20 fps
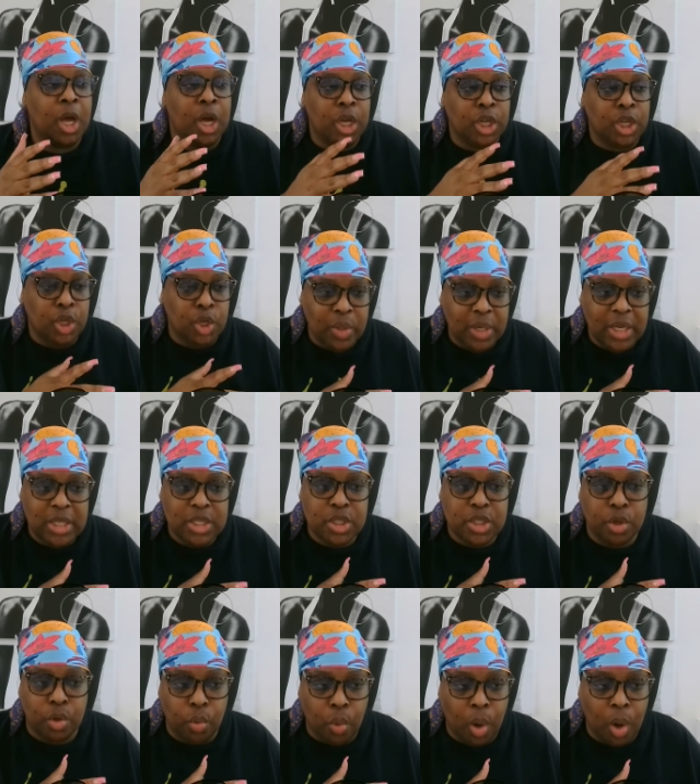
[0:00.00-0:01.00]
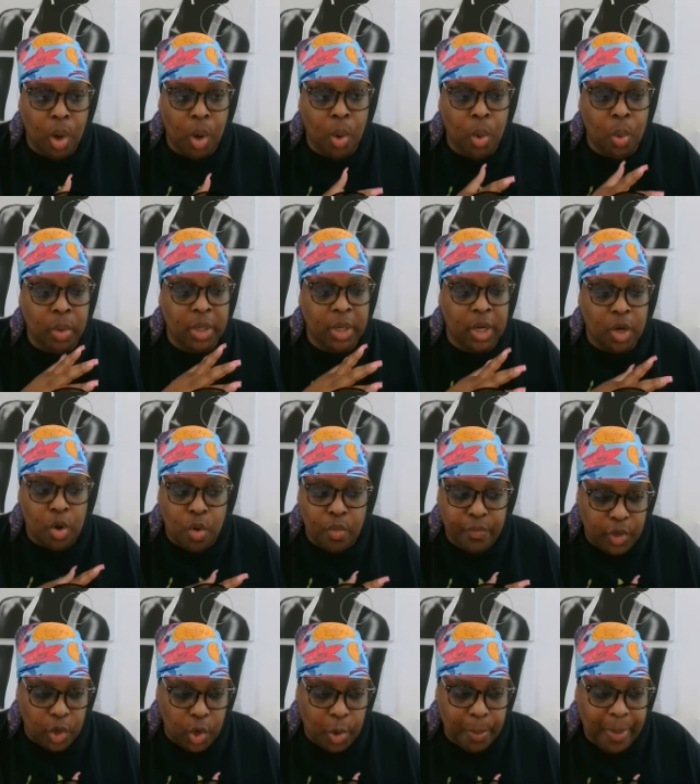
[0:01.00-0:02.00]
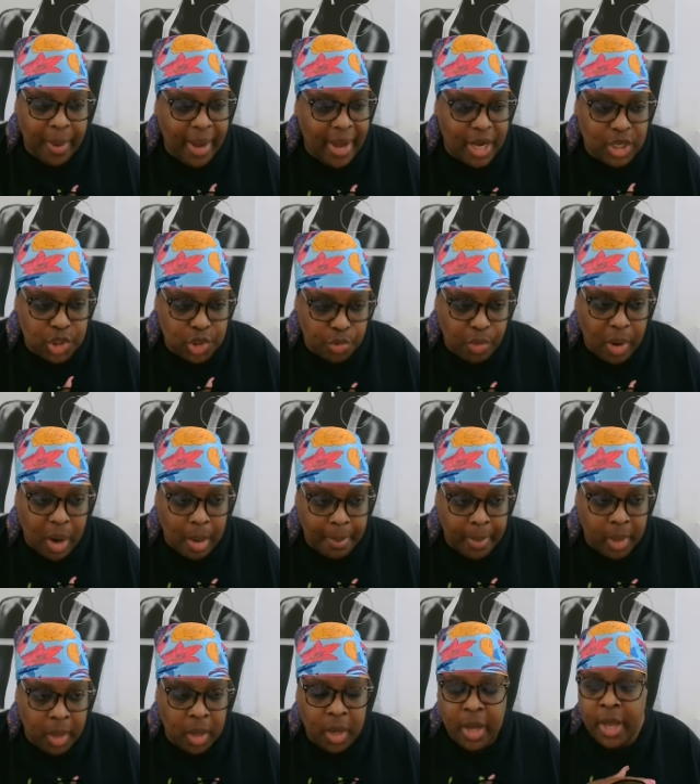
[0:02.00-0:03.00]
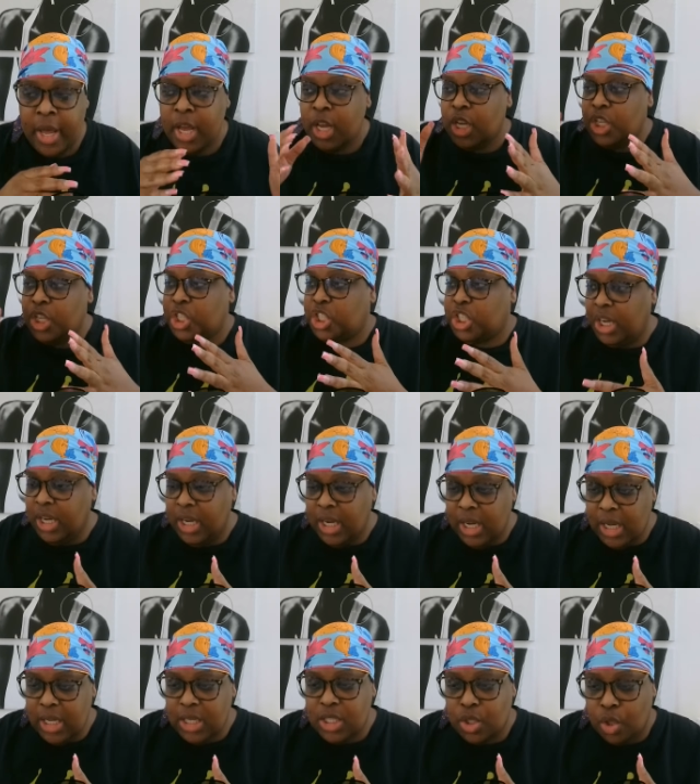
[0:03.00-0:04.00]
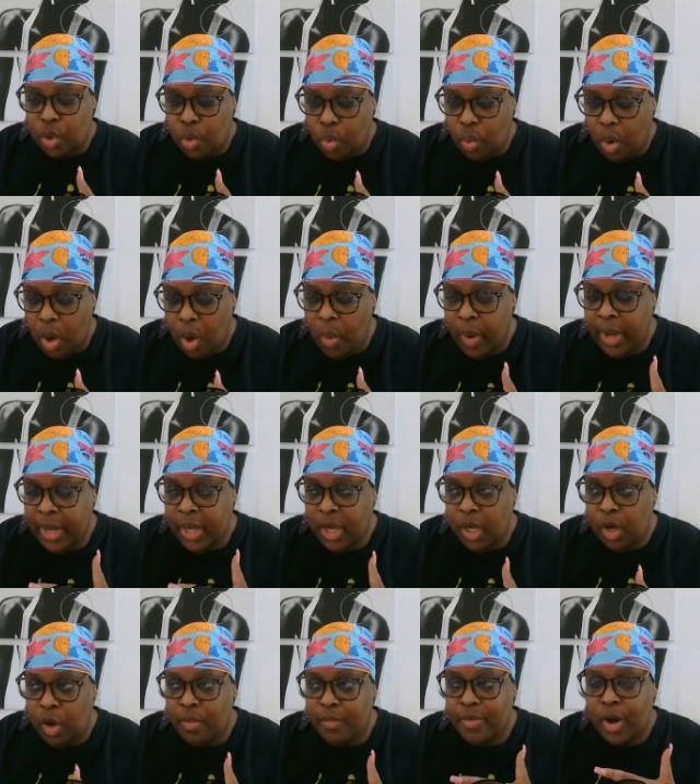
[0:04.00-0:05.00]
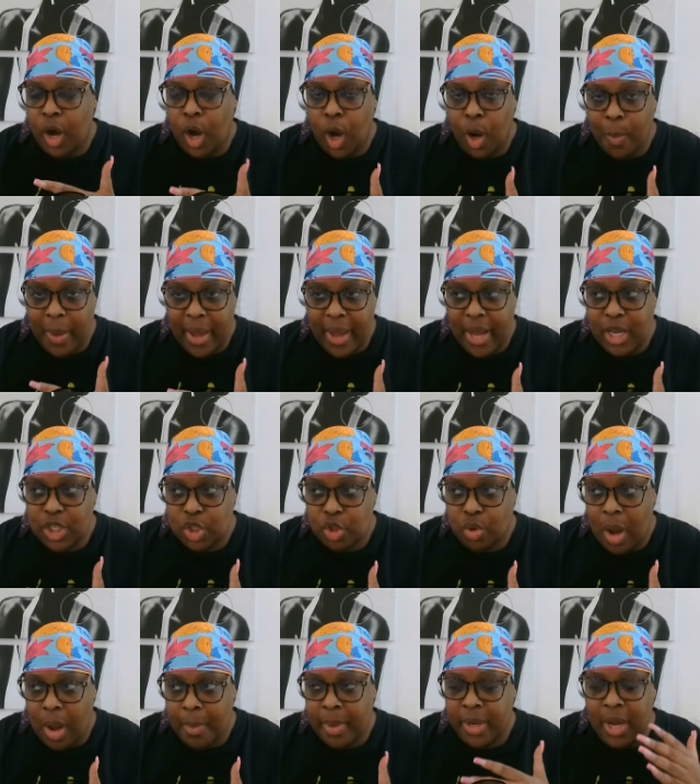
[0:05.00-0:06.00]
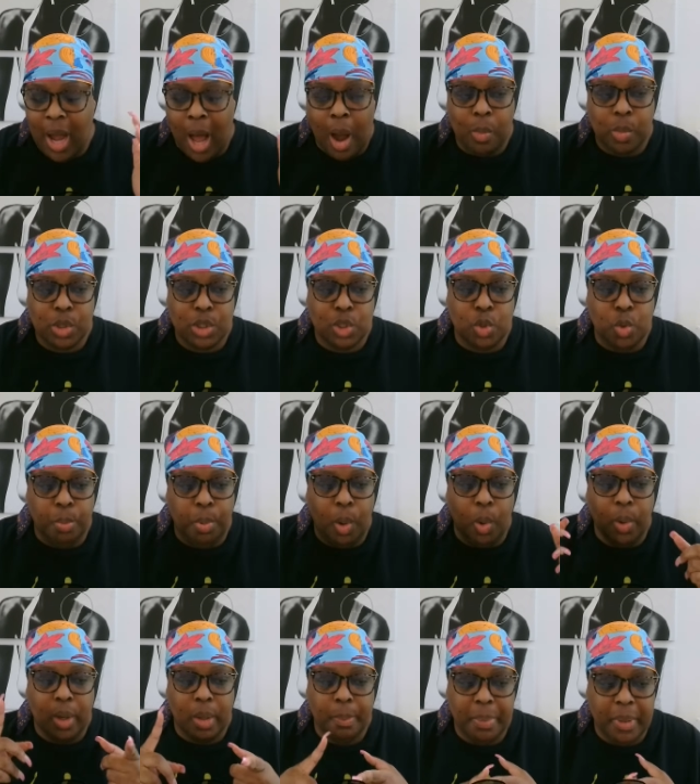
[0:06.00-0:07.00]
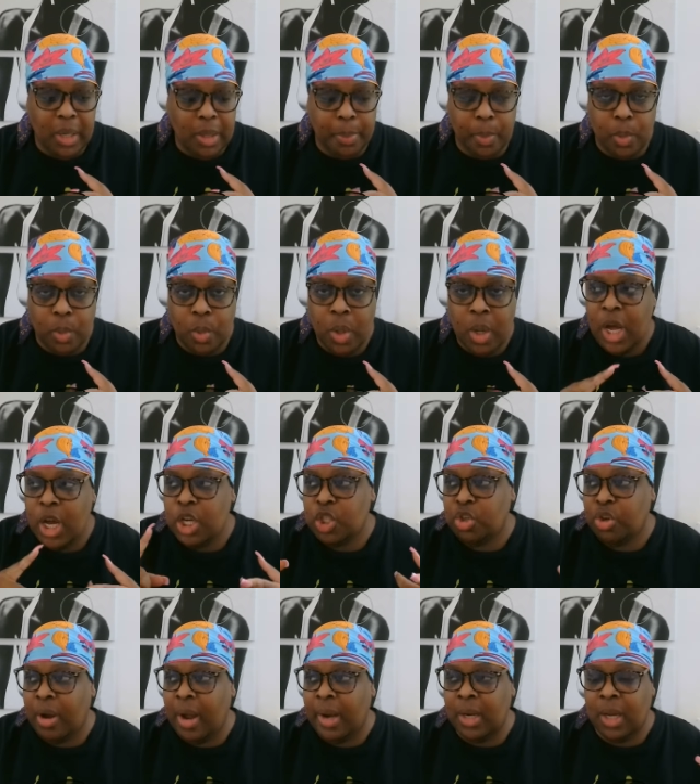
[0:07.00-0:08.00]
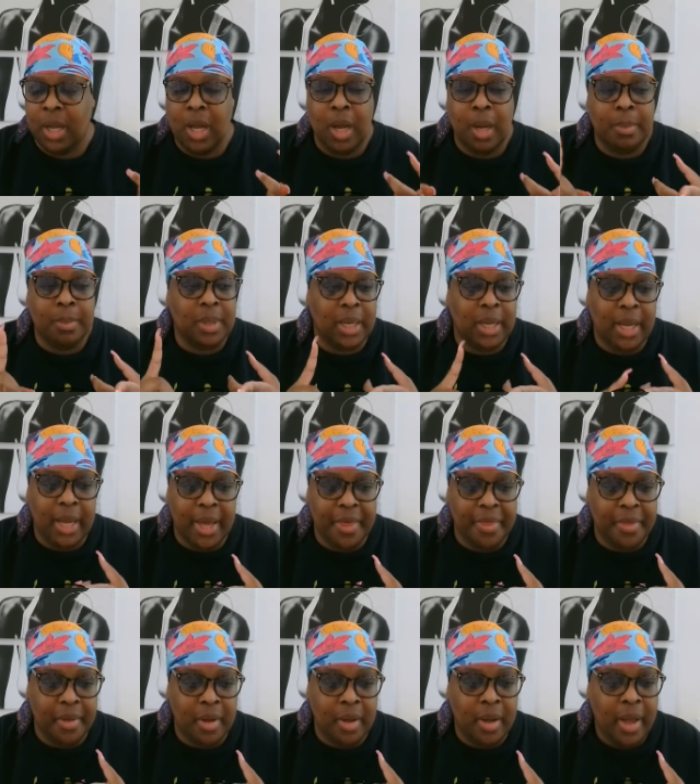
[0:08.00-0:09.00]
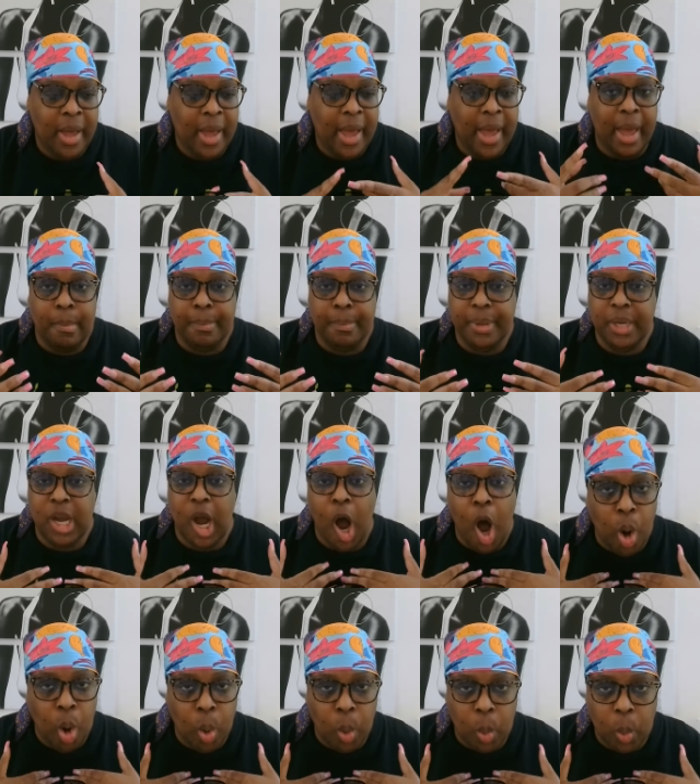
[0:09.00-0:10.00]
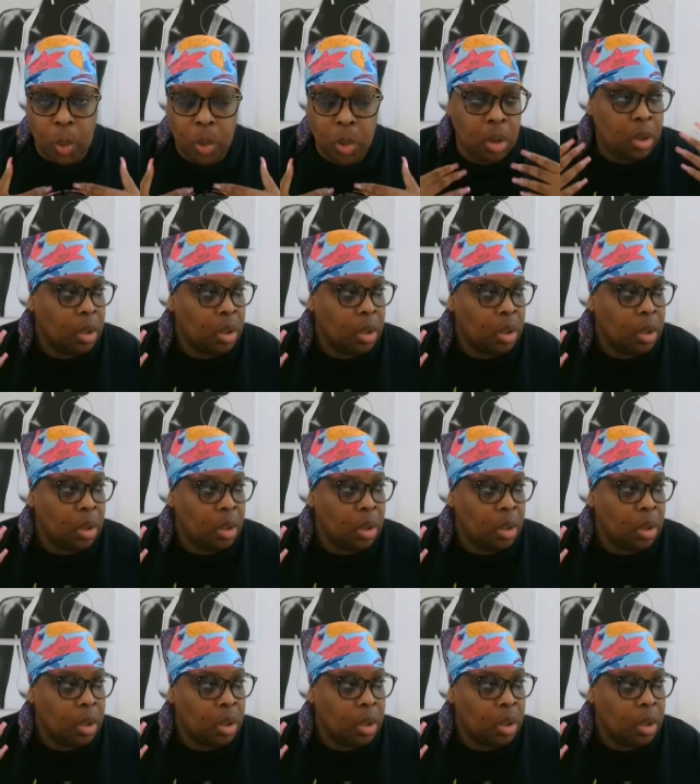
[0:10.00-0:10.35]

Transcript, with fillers: You need to grow, get over your past trauma. She needs to grow and get over her past trauma. Y'all were two broken people trying to come together and be whole